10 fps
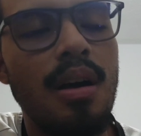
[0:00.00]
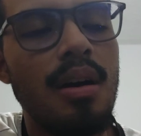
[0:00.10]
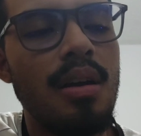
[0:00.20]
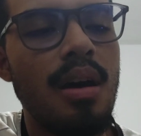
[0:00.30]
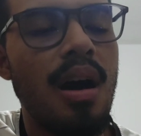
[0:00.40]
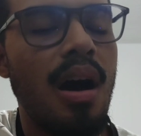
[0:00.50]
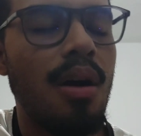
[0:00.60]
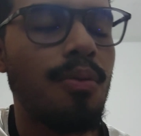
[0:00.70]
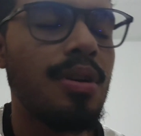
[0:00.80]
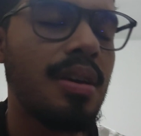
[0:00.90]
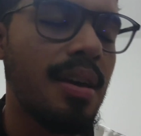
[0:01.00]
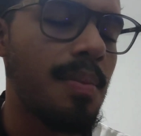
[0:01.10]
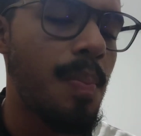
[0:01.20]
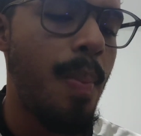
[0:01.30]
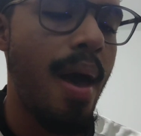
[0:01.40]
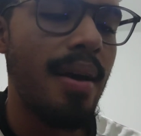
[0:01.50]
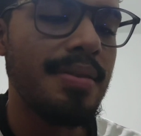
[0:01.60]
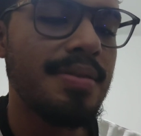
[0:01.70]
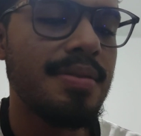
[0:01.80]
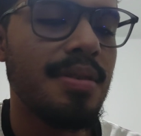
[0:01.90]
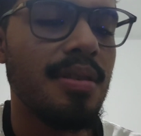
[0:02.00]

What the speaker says: and how we can pass